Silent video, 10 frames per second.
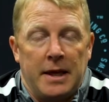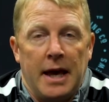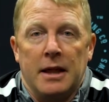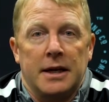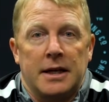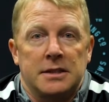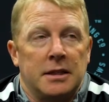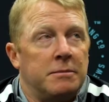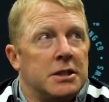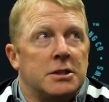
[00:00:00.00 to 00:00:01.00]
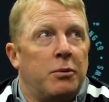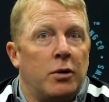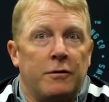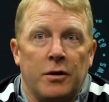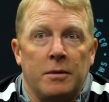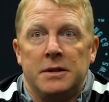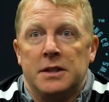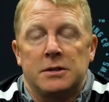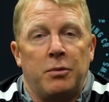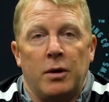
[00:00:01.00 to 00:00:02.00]
yeah, like I said, I'm disappointed for him and
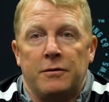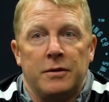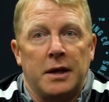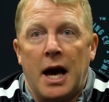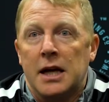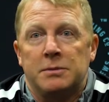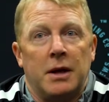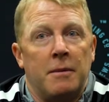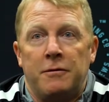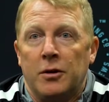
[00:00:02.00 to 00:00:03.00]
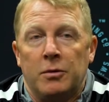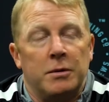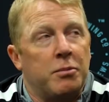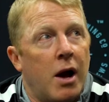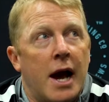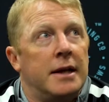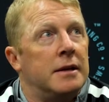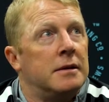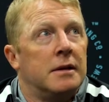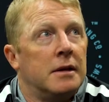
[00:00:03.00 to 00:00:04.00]
disappointed for the guys, but I'm filled with pride
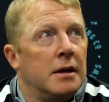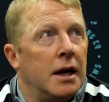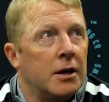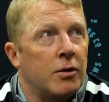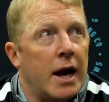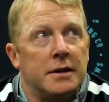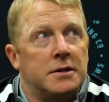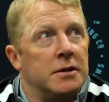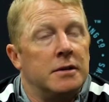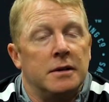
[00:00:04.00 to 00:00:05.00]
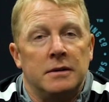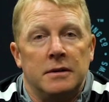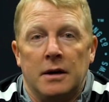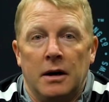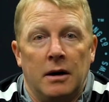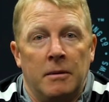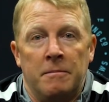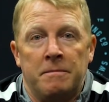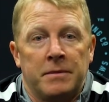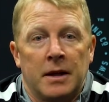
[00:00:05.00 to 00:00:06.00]
and gratitude. And you
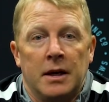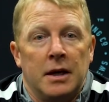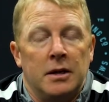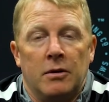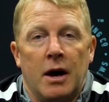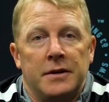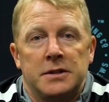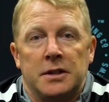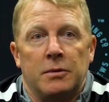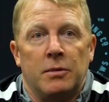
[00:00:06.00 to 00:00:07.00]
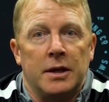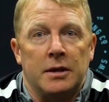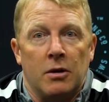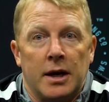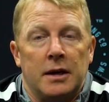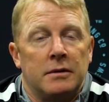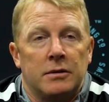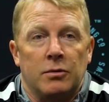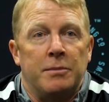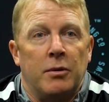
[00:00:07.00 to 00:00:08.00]
know, obviously, we want to go get
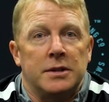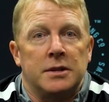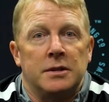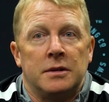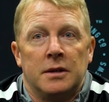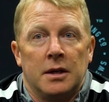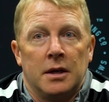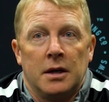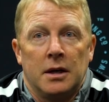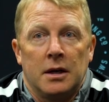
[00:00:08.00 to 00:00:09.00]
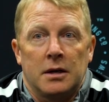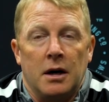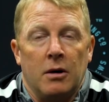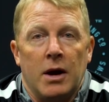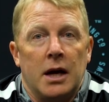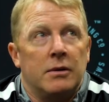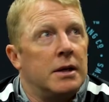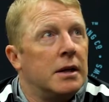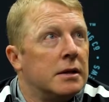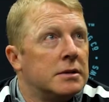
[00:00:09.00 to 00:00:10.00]
3 points in Colorado
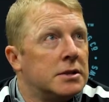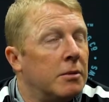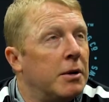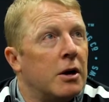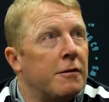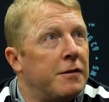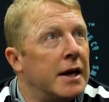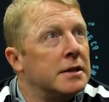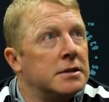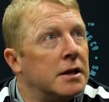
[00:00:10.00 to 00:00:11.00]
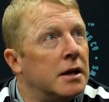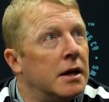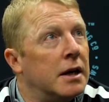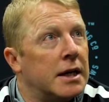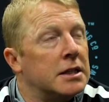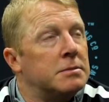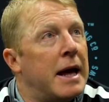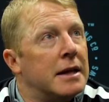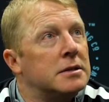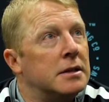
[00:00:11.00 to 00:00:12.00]
and celebrate our fans against
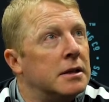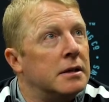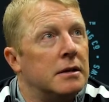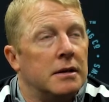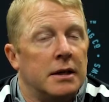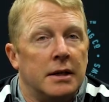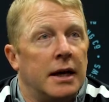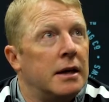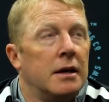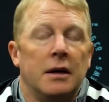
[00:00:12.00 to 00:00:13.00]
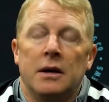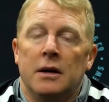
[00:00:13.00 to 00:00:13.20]
Madison in a